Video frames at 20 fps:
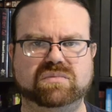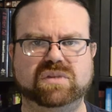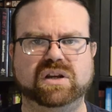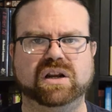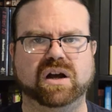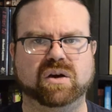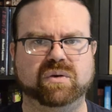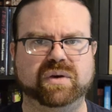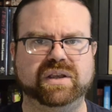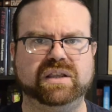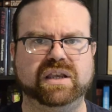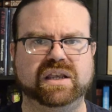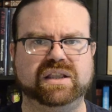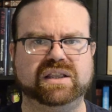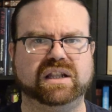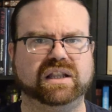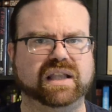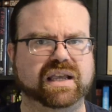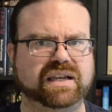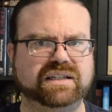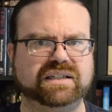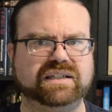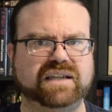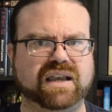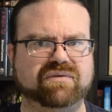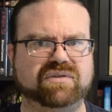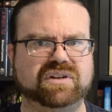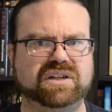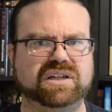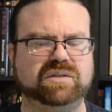in the late
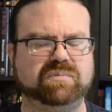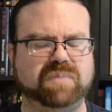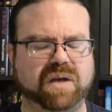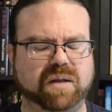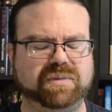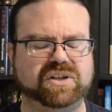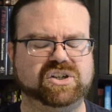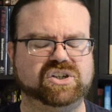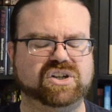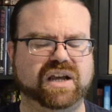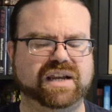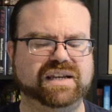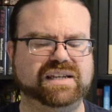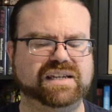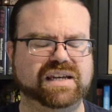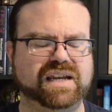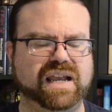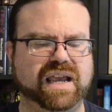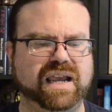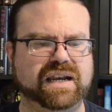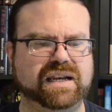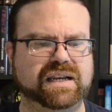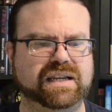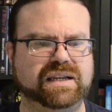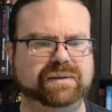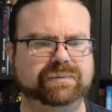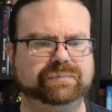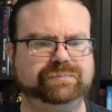70s, published 1980.